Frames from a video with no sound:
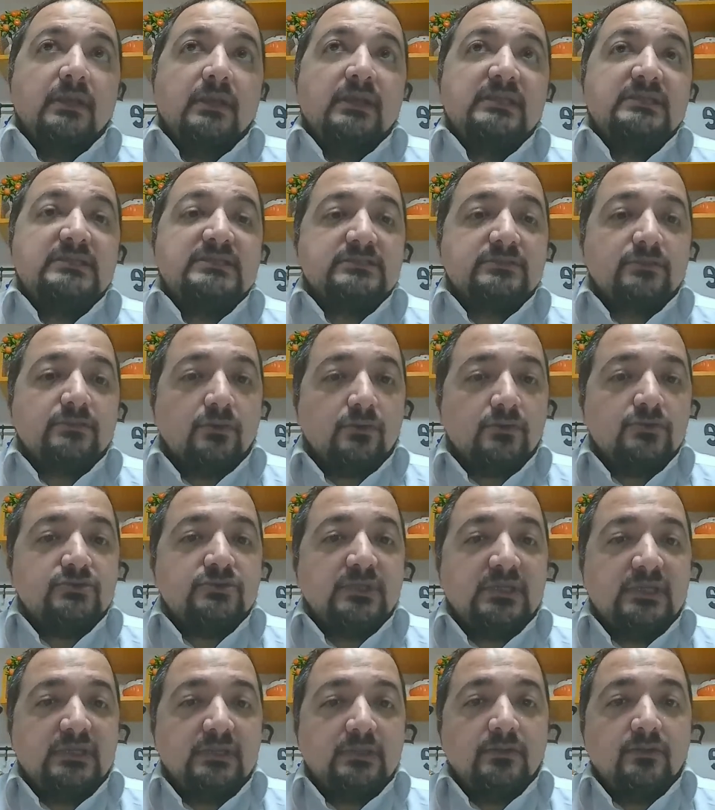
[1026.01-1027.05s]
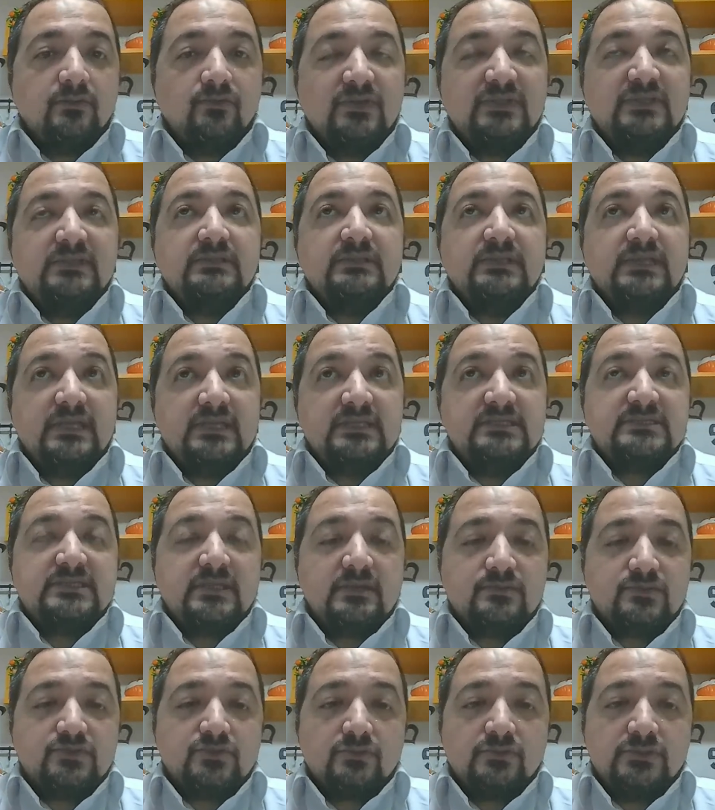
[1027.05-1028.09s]
It is also within
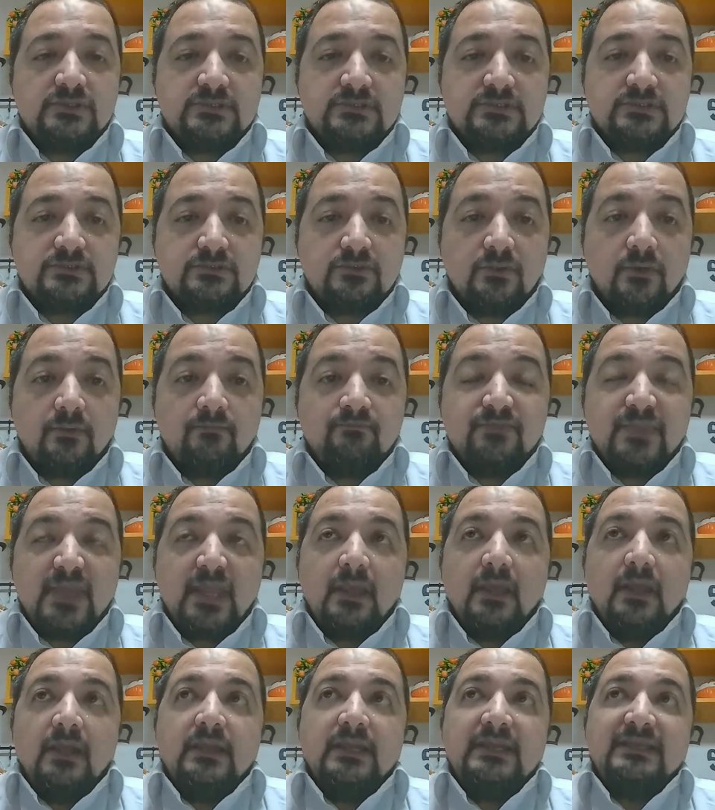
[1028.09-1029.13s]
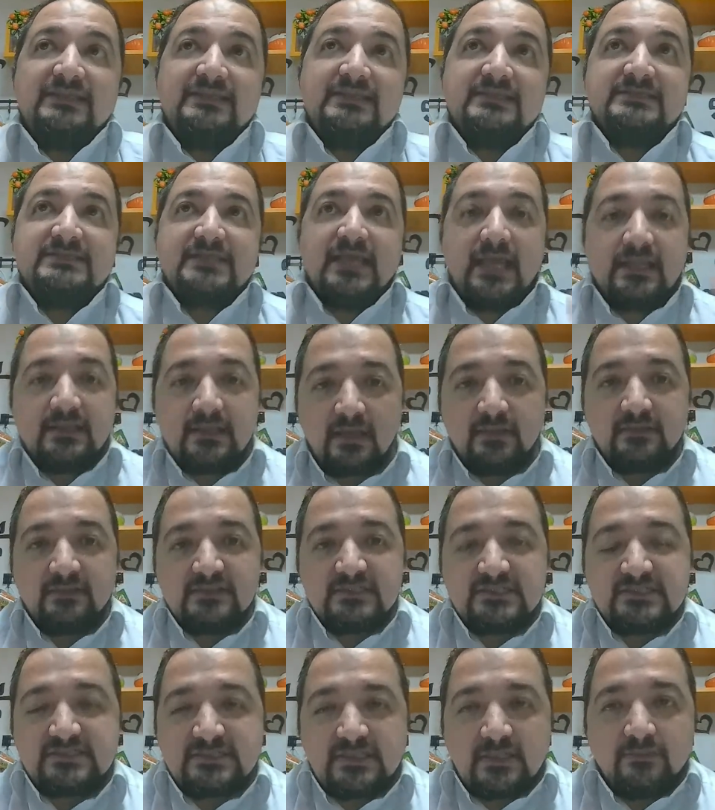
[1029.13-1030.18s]
ESM solution. So it is
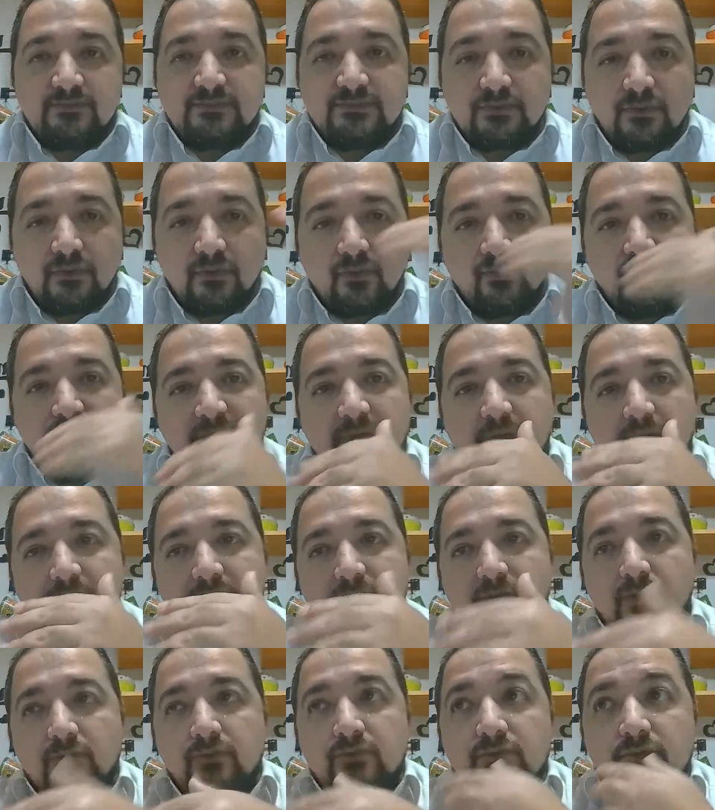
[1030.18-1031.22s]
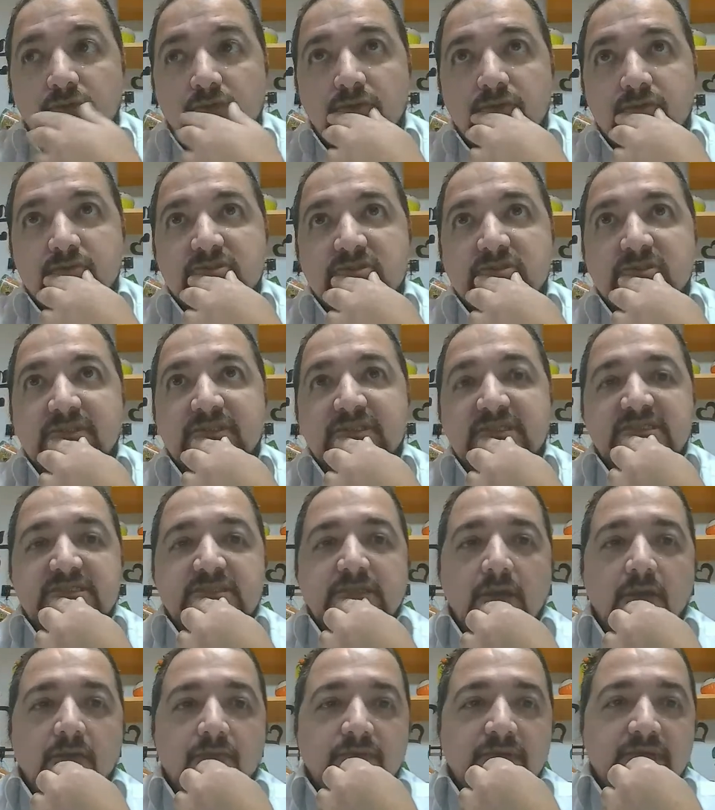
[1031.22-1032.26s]
another step. So we are continuously
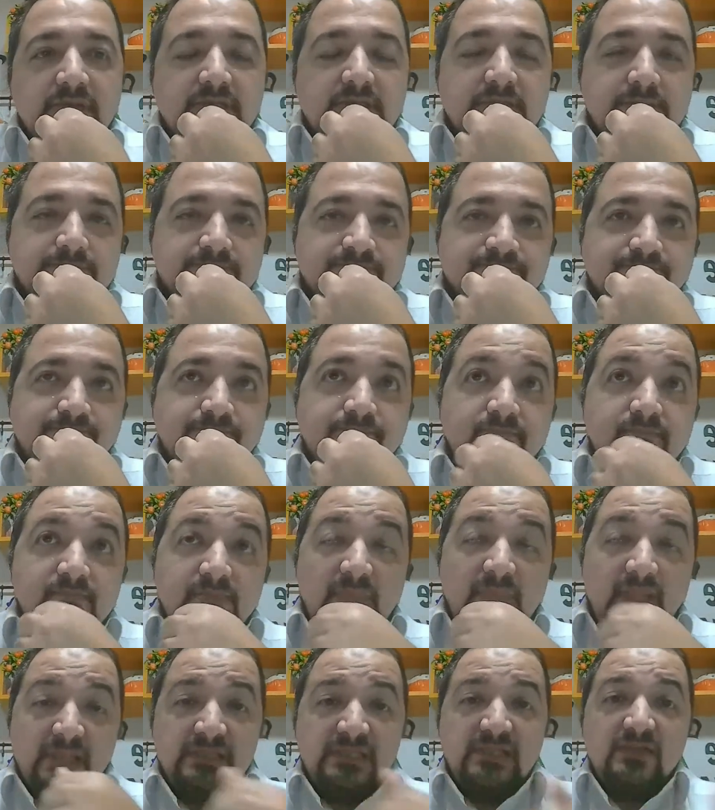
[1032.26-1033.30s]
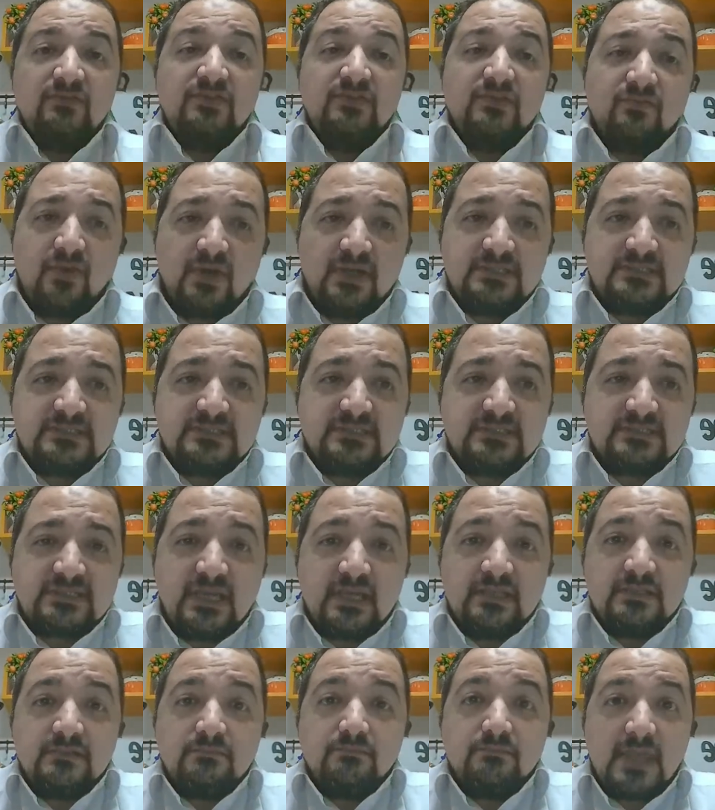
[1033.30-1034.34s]
discovering new devices
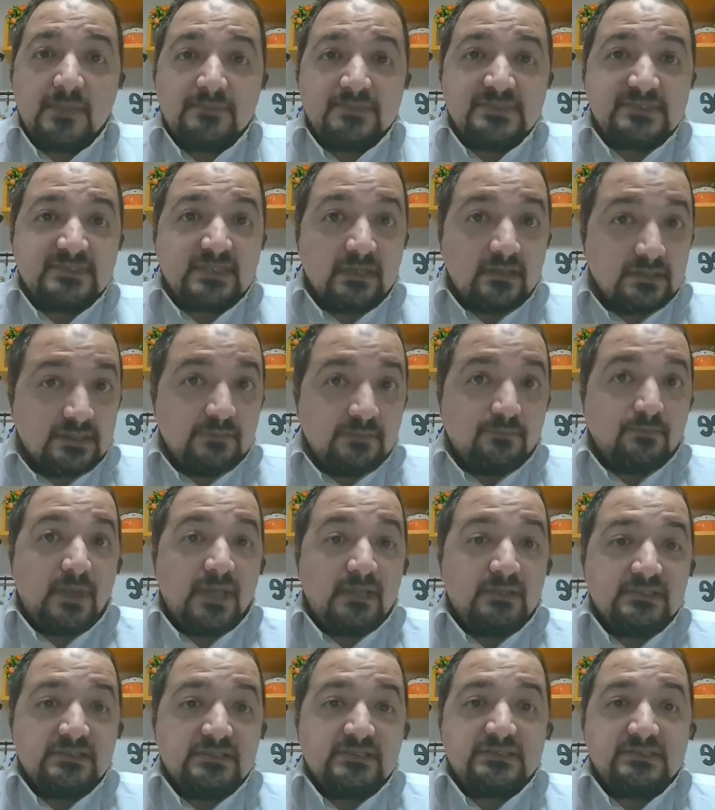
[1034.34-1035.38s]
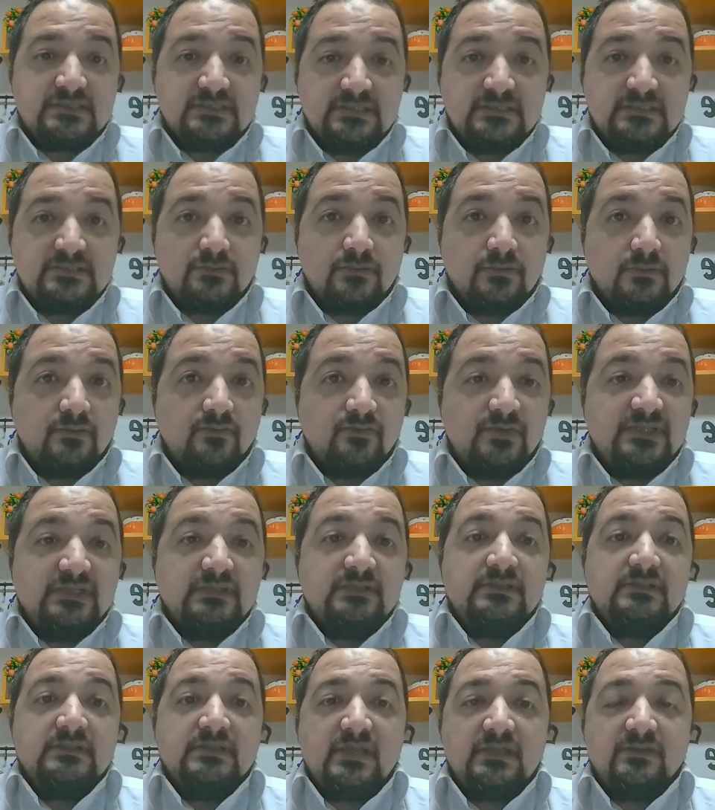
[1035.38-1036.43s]
and maps their dependencies
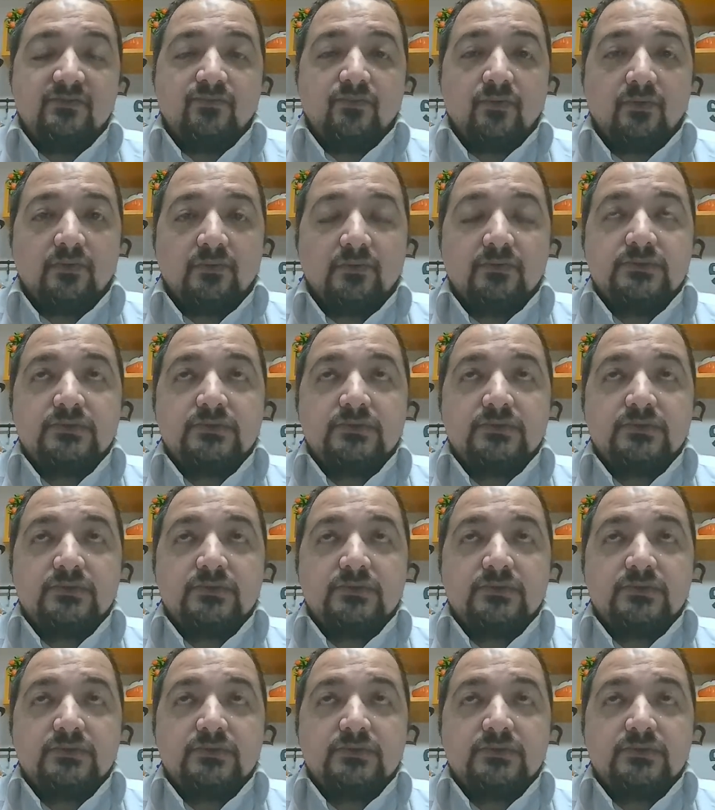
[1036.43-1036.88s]
within the network.